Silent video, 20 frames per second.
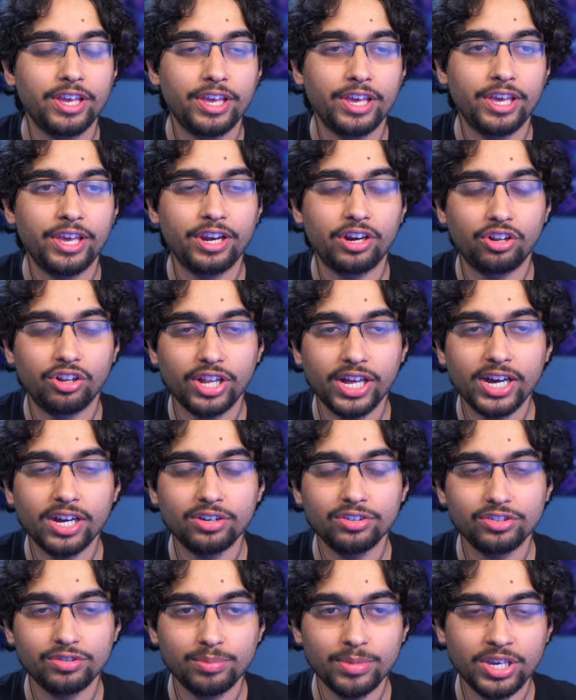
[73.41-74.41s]
it
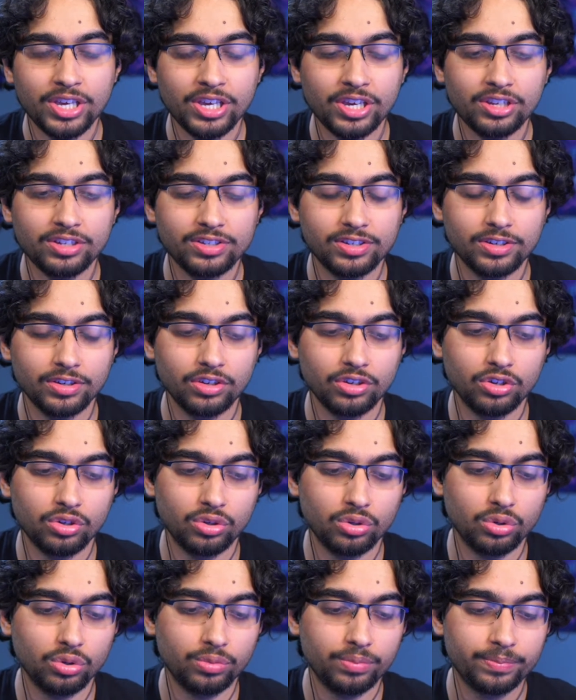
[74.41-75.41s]
allows me
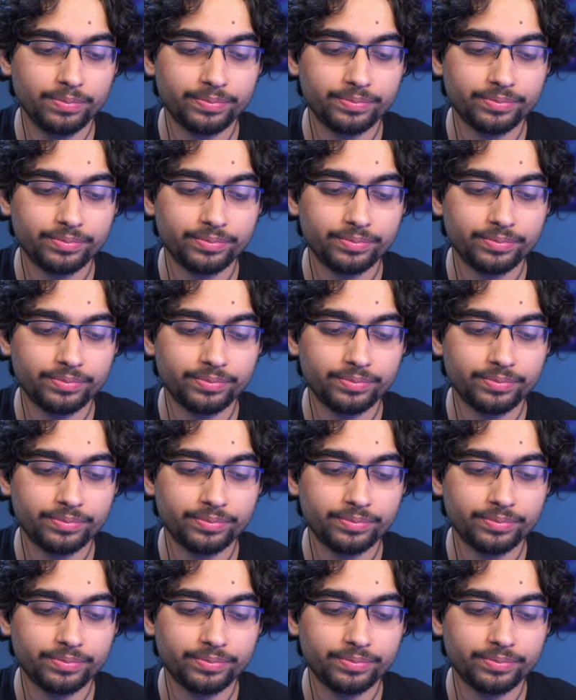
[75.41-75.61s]
to